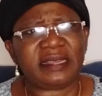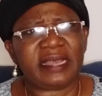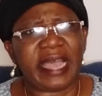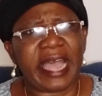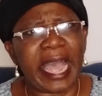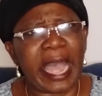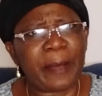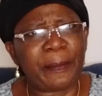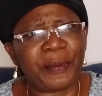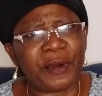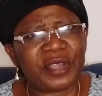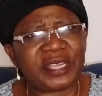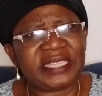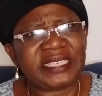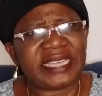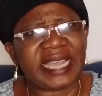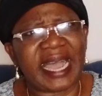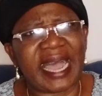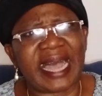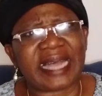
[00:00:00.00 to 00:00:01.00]
harbor in
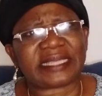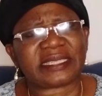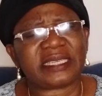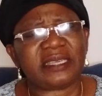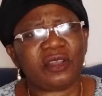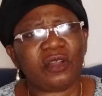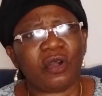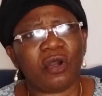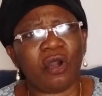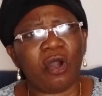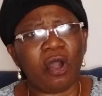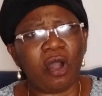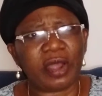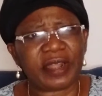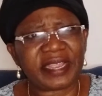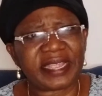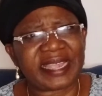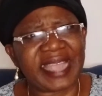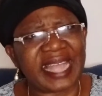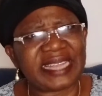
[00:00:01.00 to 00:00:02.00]
their heart or
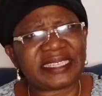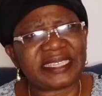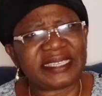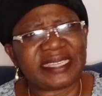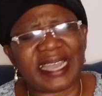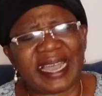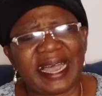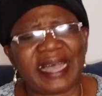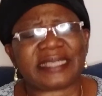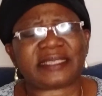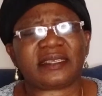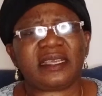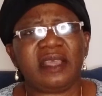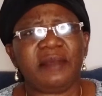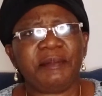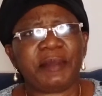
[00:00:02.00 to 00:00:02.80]
regard in their heart,